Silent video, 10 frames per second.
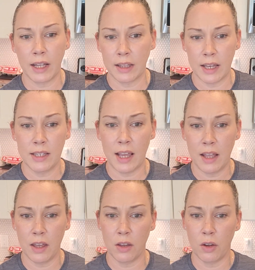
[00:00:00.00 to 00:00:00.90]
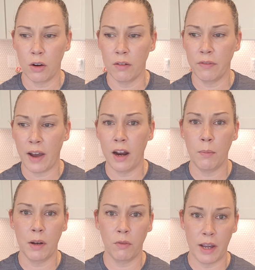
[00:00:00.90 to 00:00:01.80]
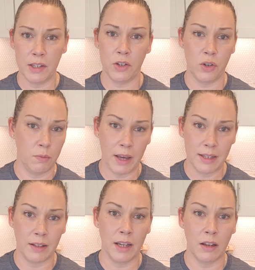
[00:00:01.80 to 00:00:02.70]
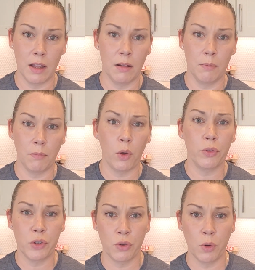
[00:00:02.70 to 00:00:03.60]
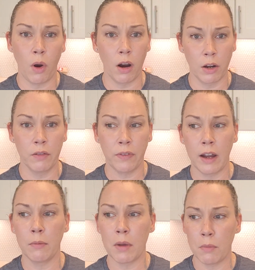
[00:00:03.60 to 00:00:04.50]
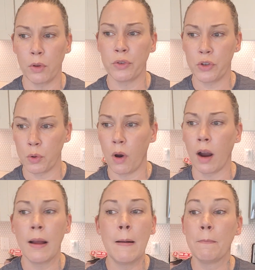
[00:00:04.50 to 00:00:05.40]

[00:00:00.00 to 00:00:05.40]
Like they say that your environment raises you. Basically, it, it molds who you are. Your environment molds who you are,